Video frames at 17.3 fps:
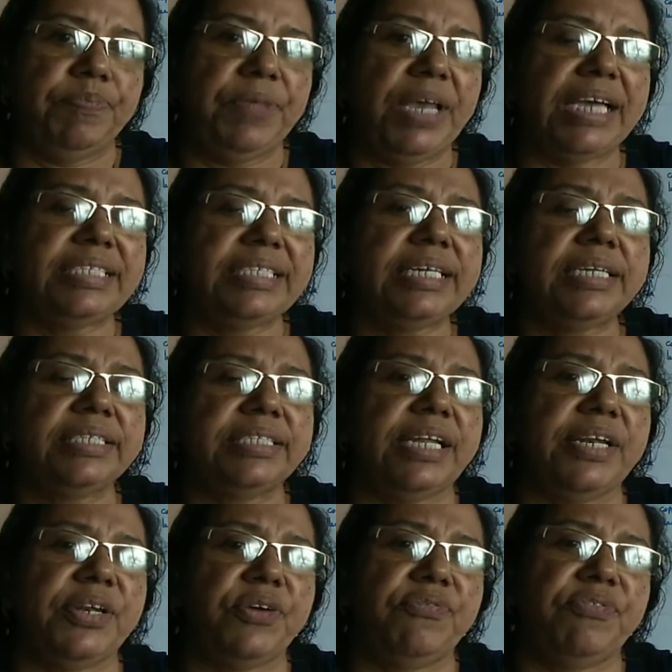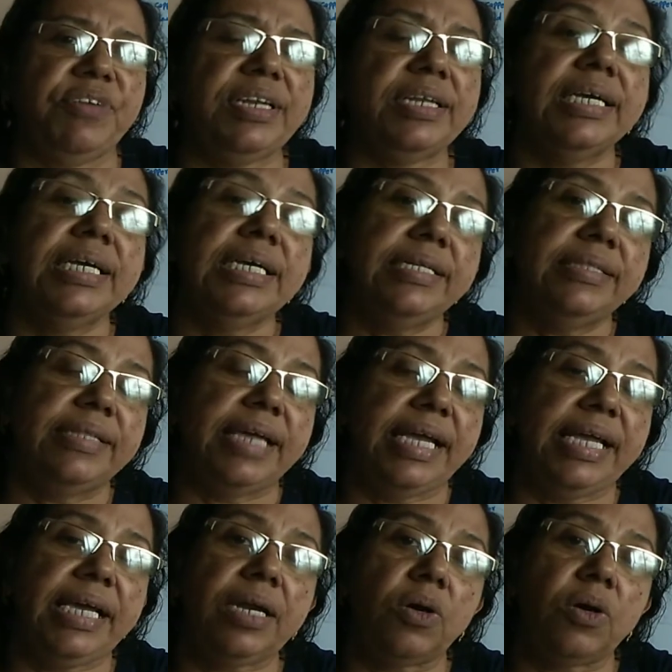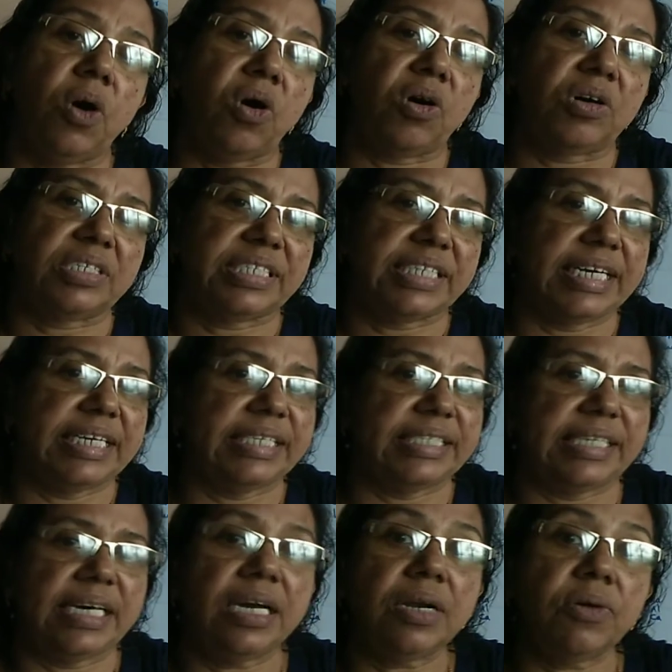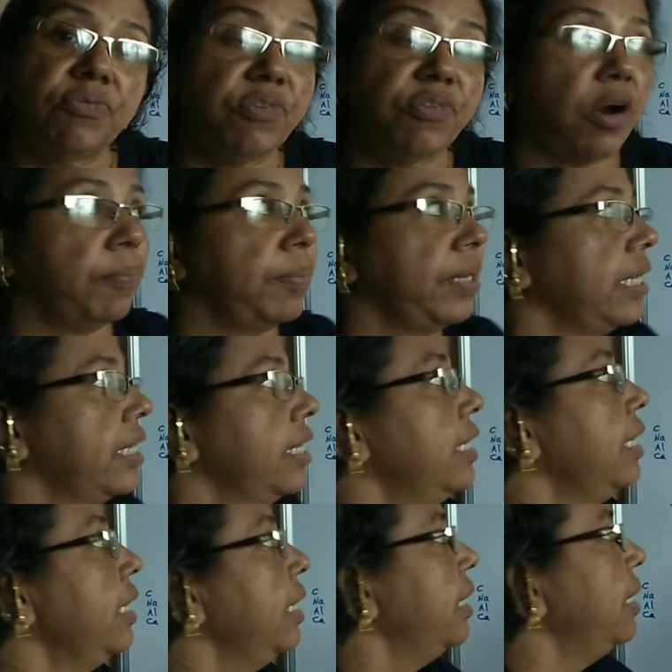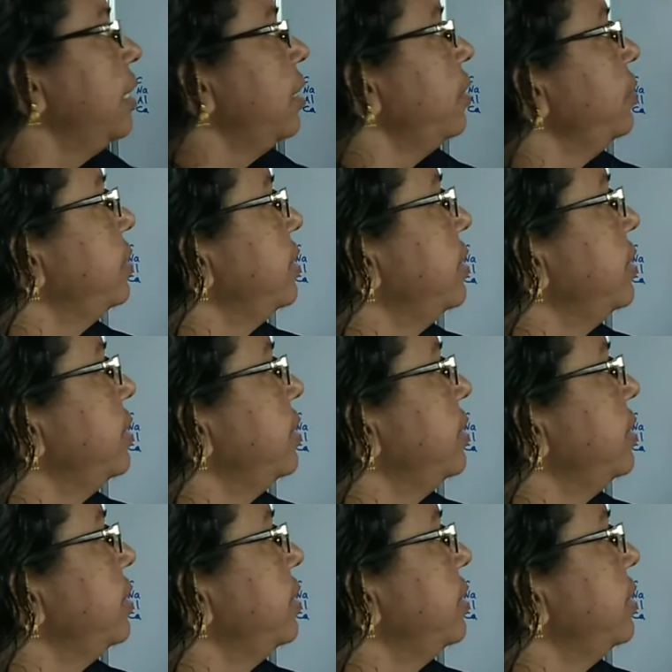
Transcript: As a result of it, their oxides are forming. Here you